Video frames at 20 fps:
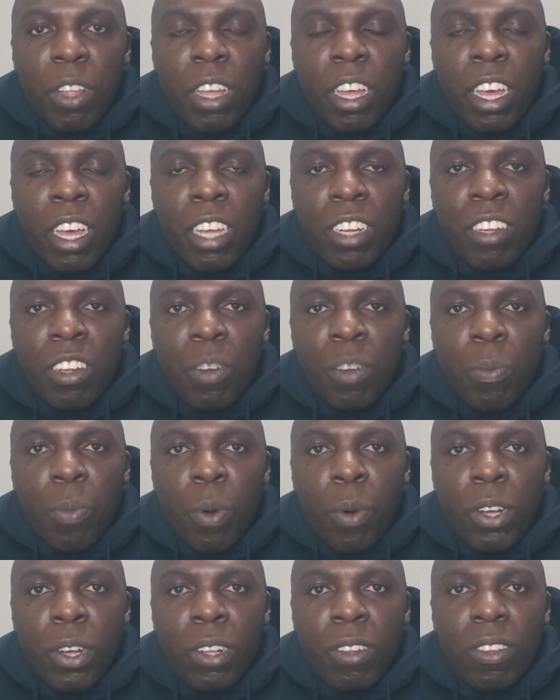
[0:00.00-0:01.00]
18
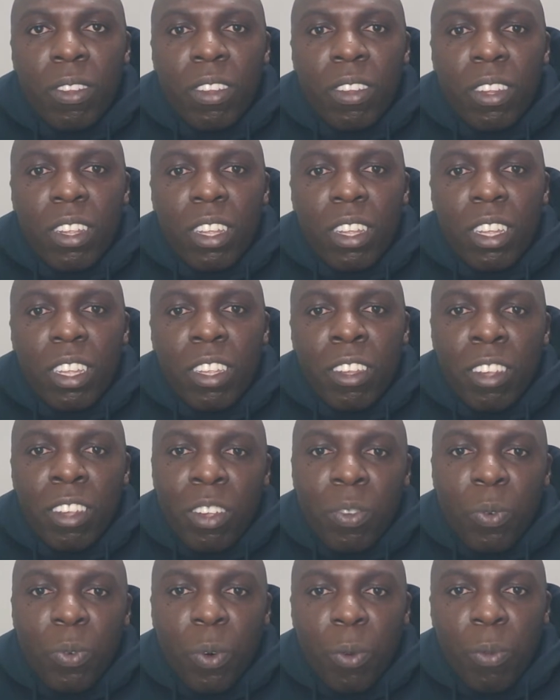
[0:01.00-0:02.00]
points
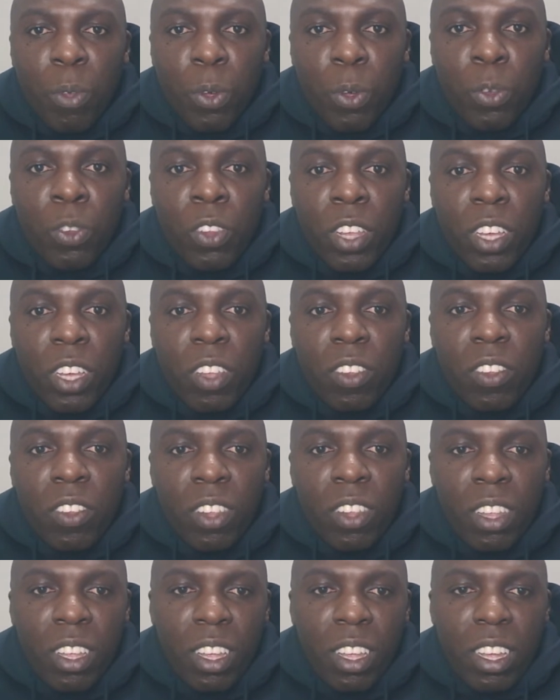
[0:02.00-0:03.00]
just from those 6.
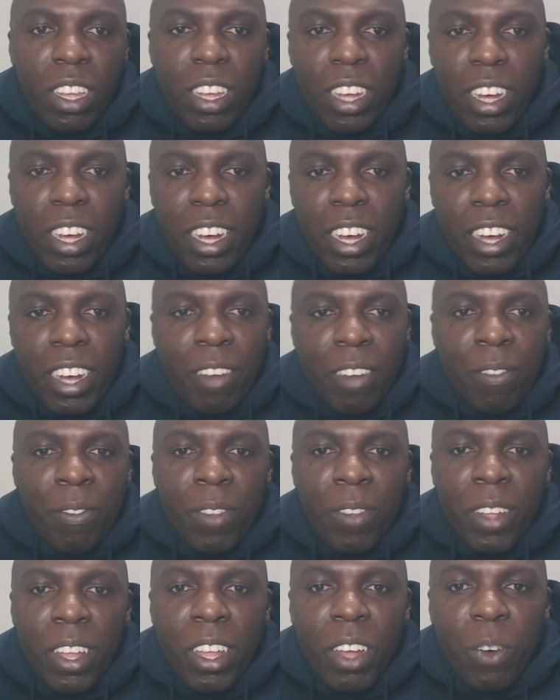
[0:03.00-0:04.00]

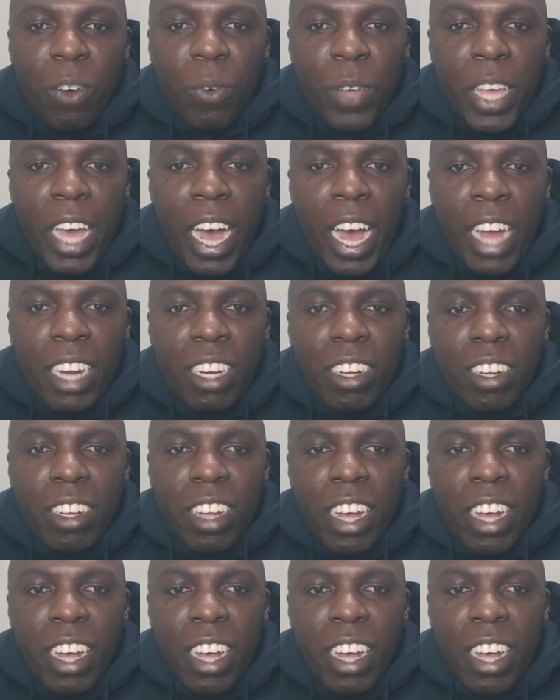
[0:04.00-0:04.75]
We had